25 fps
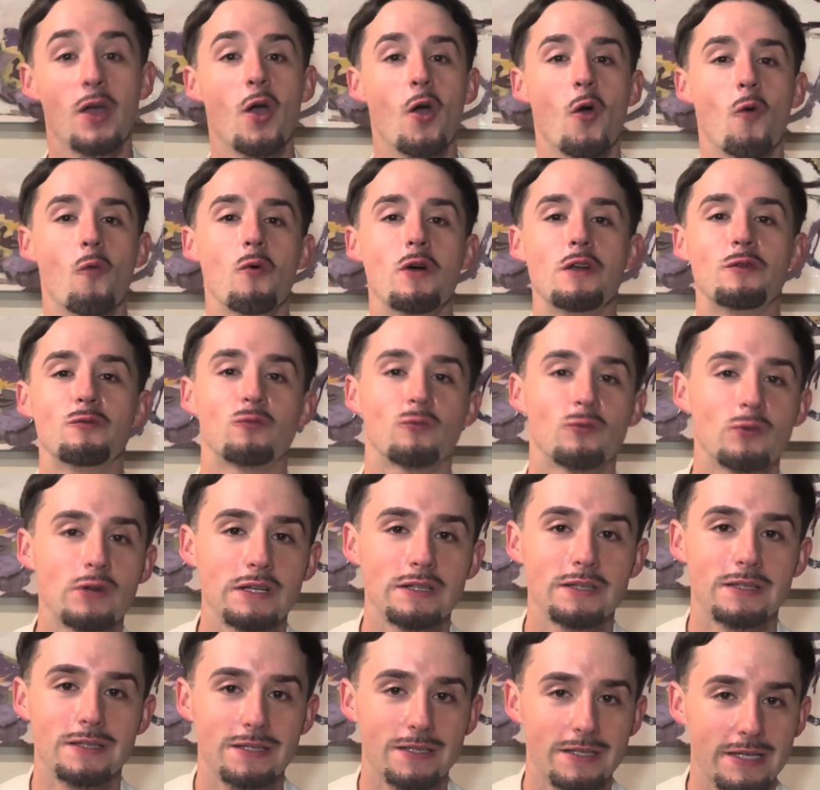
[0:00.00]
when
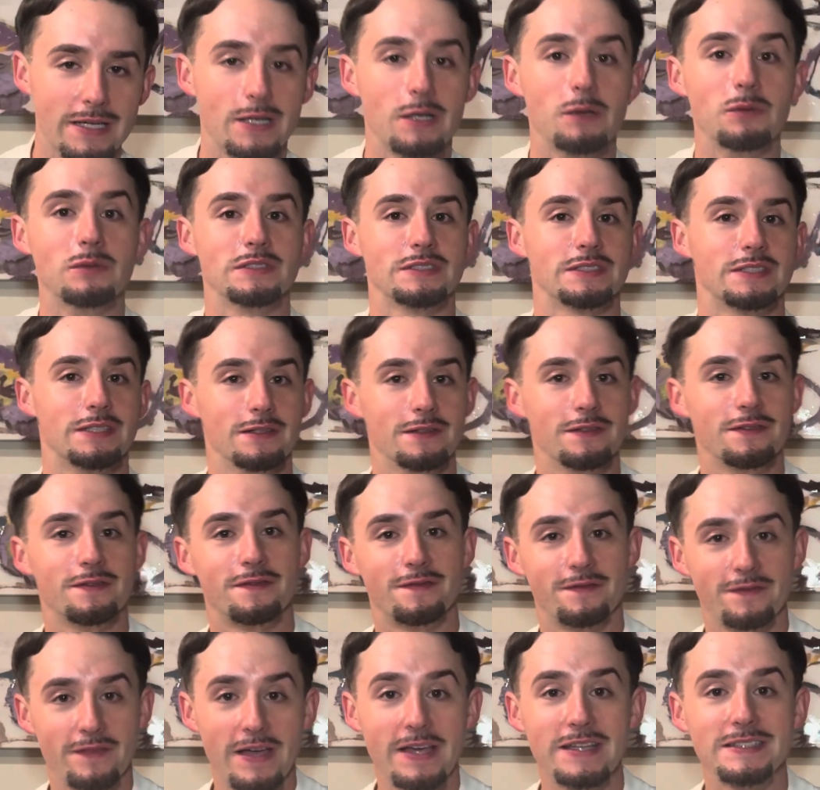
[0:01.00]
really it was the
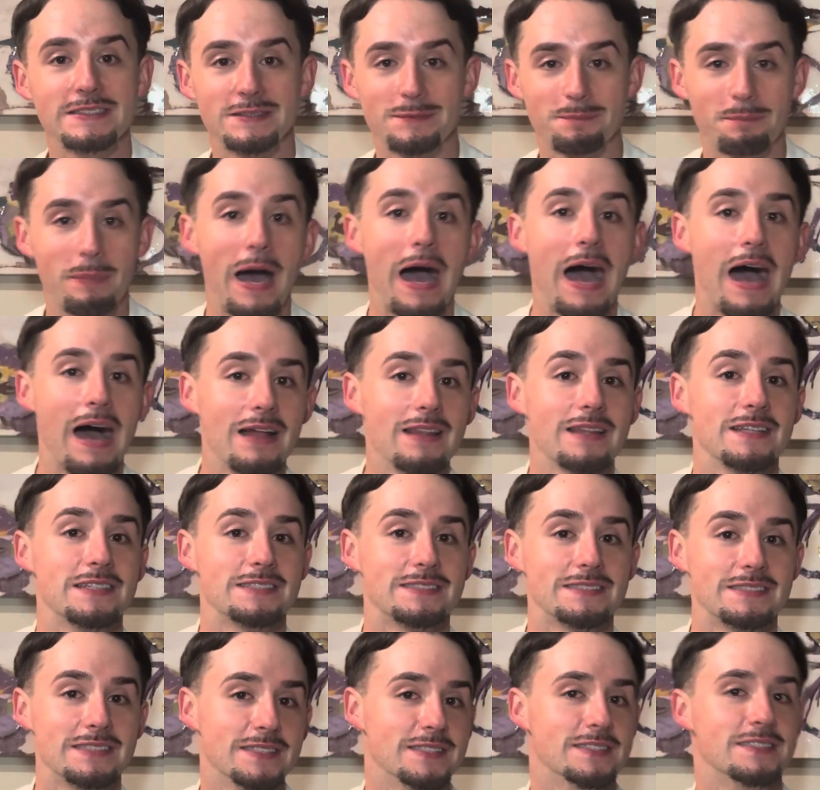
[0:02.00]
Fed's
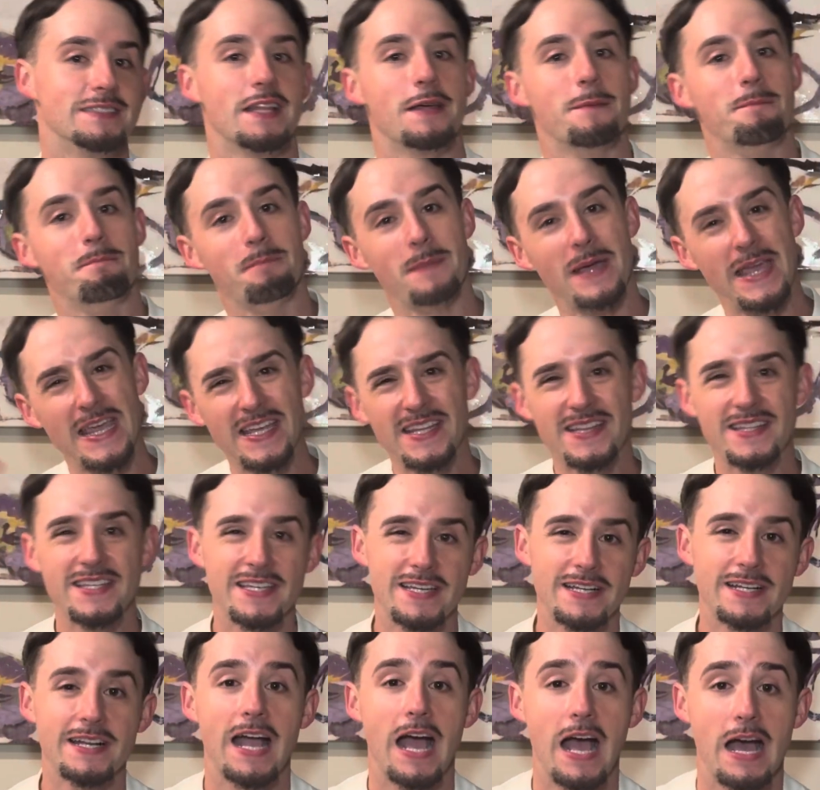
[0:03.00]
policies that made the
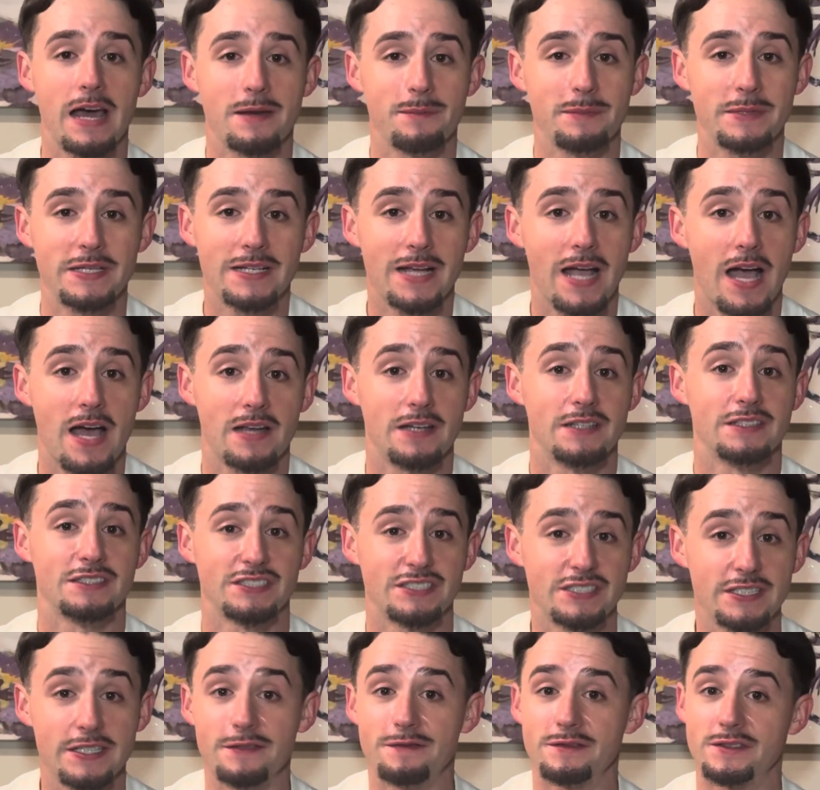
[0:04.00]
economy kind of
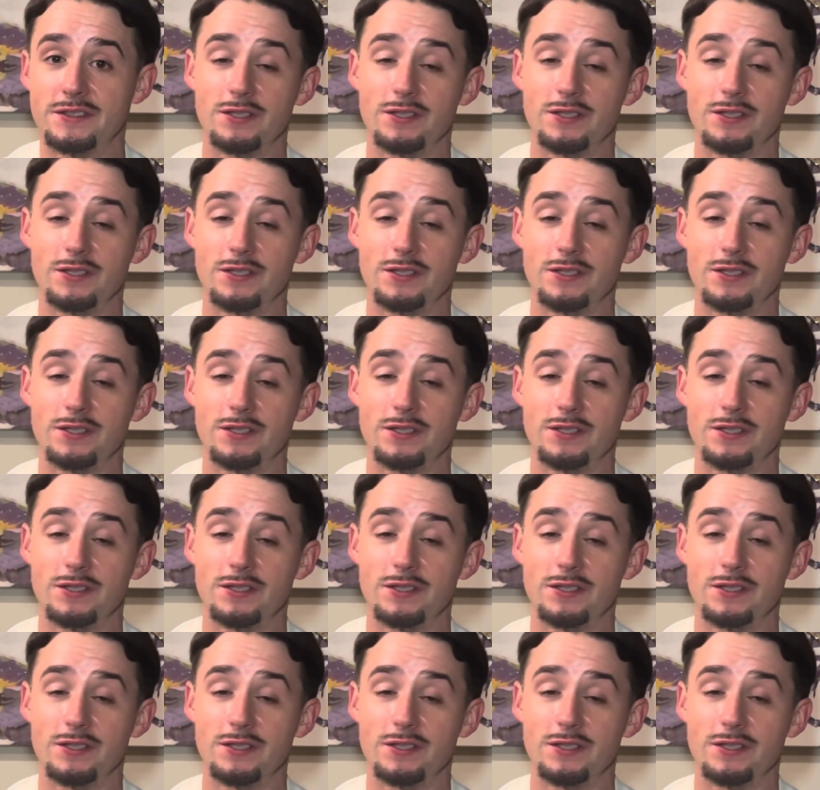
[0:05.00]
shift